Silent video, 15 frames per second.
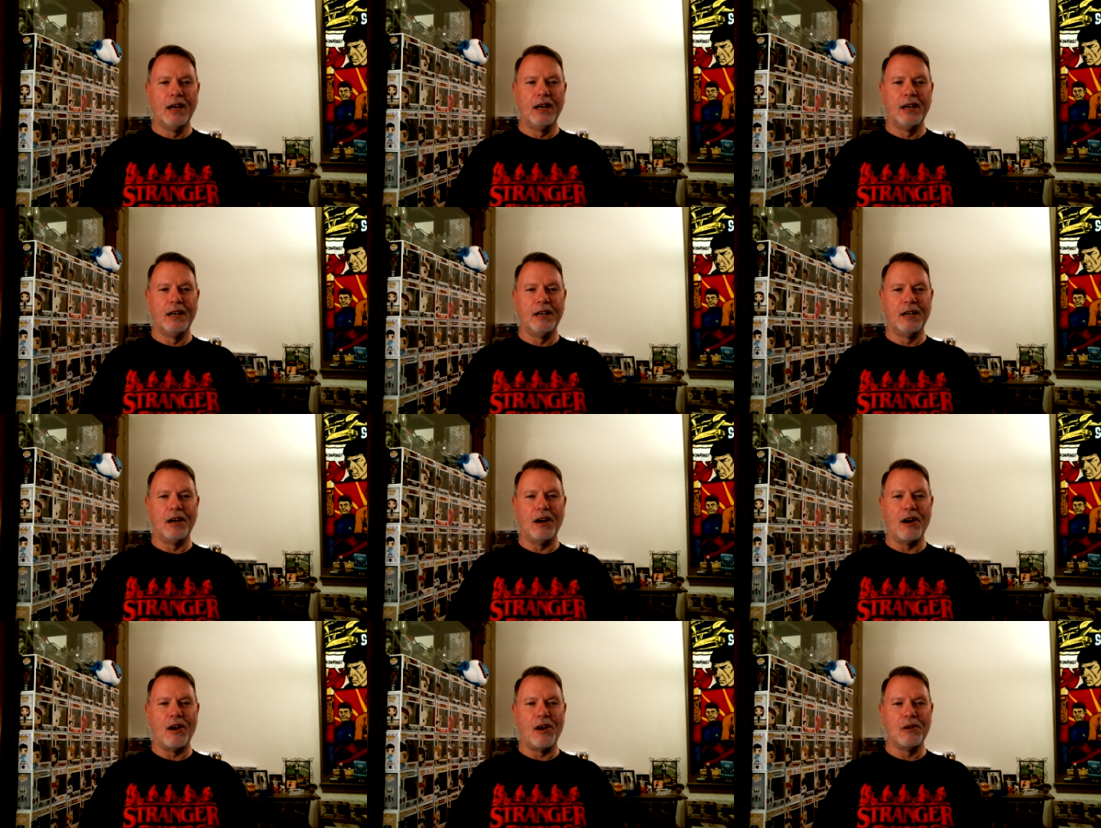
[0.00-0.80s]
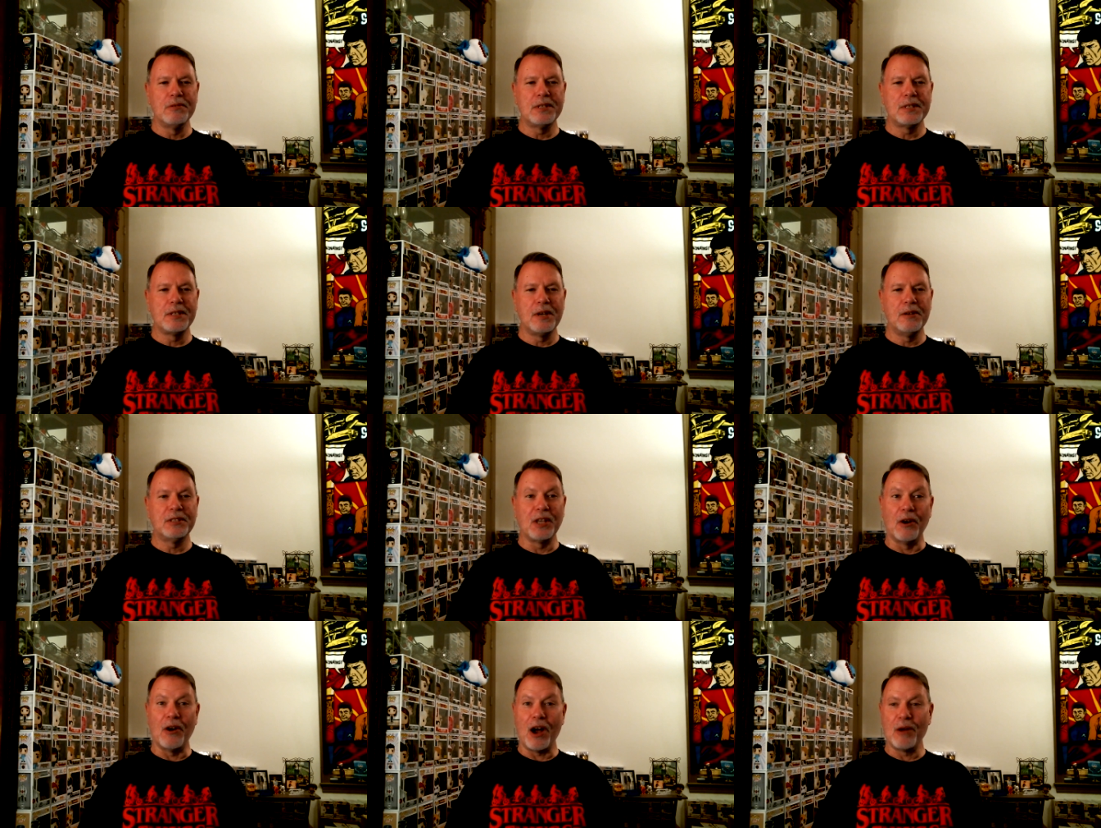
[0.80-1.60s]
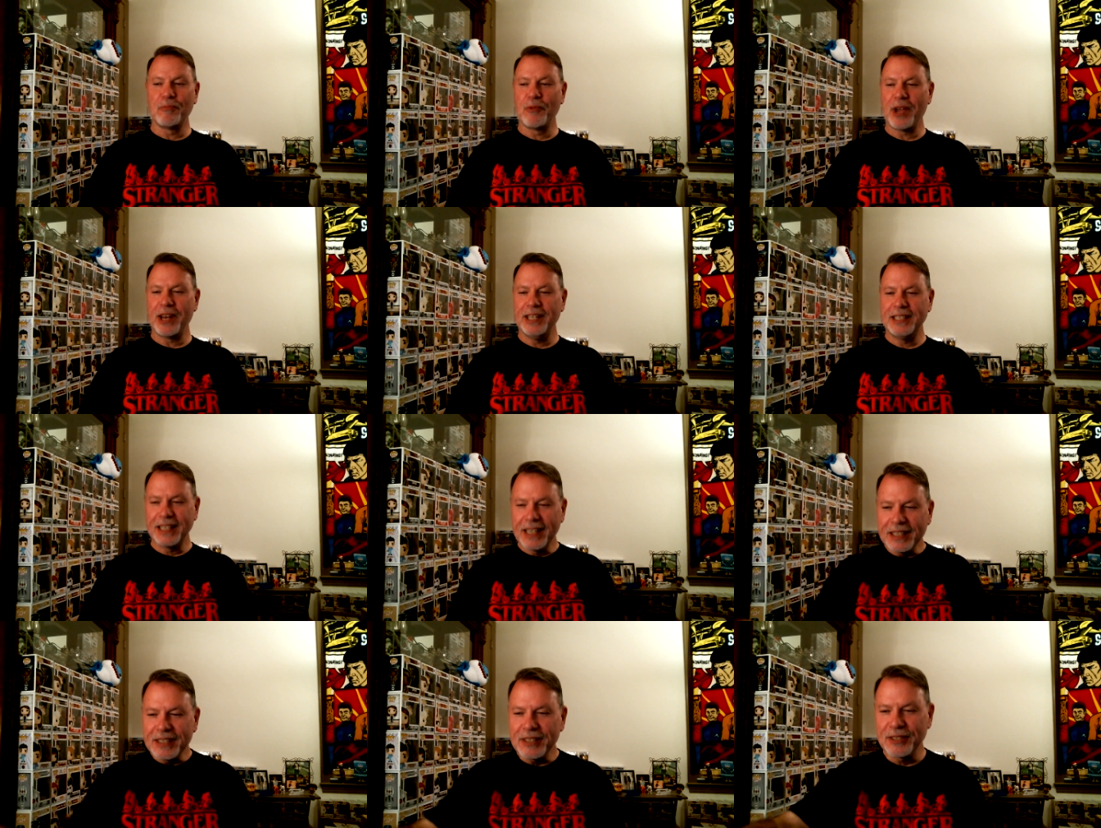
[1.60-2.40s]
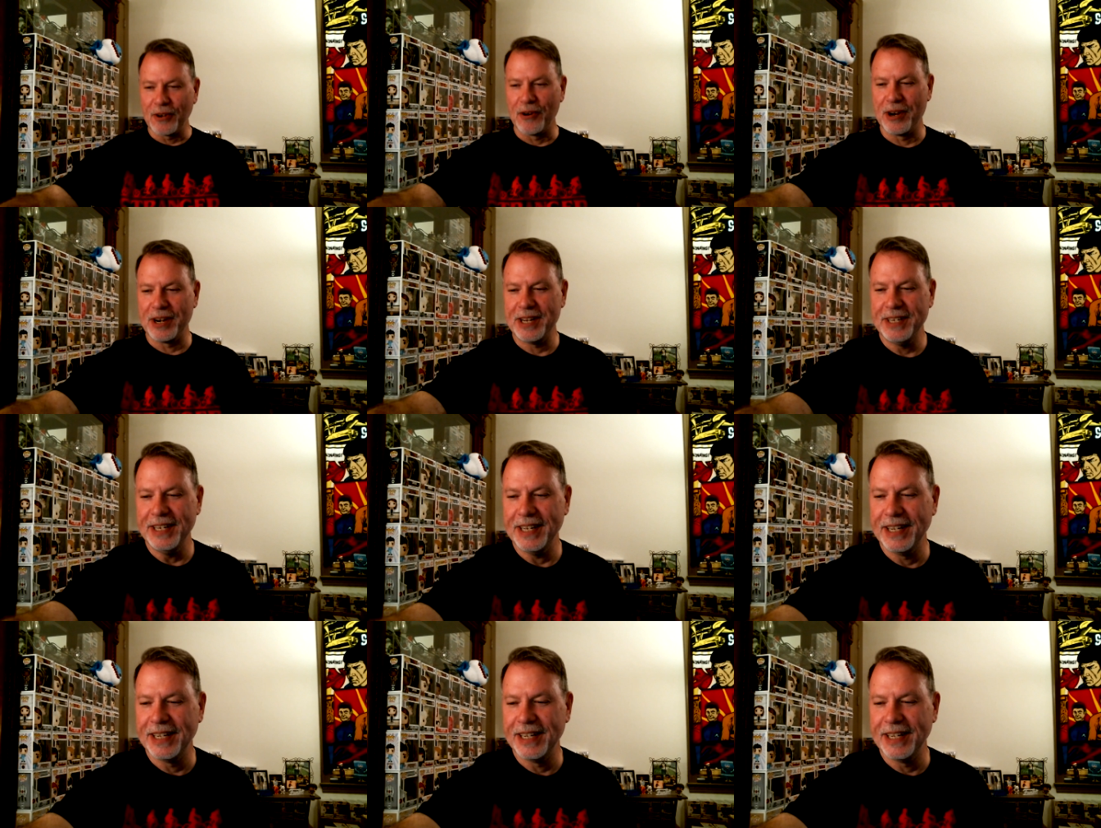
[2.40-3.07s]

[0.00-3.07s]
Uh, also, so I'm ready to get started.